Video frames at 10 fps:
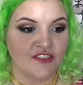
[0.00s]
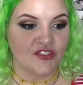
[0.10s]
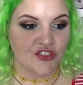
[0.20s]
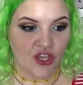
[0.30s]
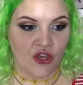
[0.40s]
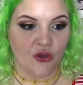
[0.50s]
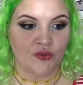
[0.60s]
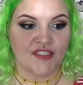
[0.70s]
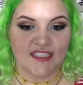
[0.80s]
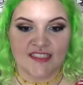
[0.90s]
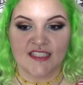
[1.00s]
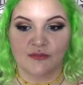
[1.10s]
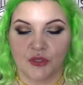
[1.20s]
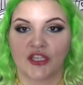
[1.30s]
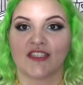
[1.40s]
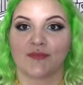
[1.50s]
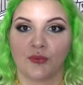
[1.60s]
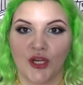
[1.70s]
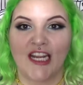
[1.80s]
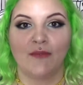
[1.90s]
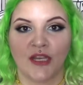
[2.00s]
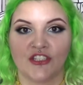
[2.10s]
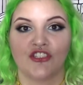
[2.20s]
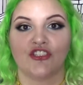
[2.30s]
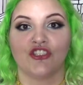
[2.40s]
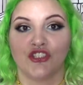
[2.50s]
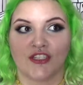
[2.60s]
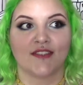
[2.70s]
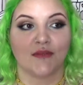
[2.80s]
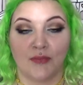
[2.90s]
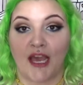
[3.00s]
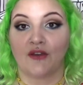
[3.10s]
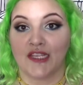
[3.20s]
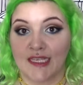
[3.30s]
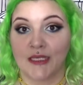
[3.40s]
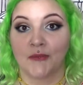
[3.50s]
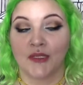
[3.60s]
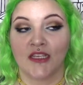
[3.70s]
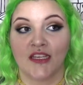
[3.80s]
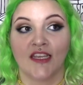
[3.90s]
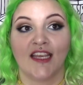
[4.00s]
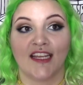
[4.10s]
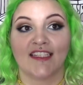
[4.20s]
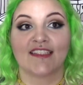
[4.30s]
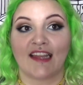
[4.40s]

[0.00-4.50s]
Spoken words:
And so since the book is pretty much just about him and his